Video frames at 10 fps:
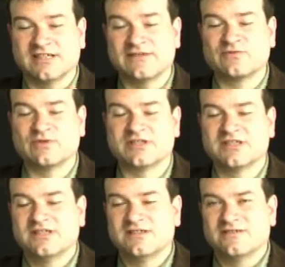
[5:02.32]
left with
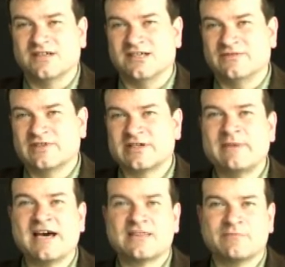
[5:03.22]
very
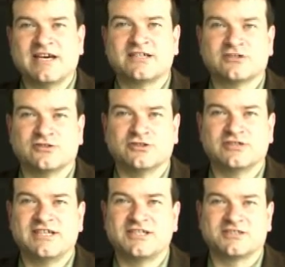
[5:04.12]
mathematical
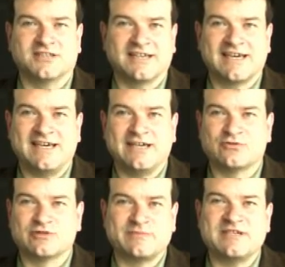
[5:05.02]
notation like A
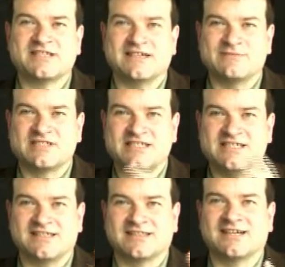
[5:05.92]
equals B times
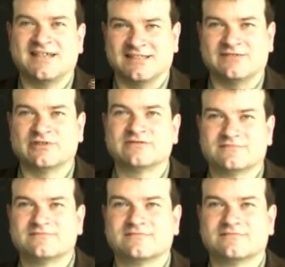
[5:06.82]
C at the high level.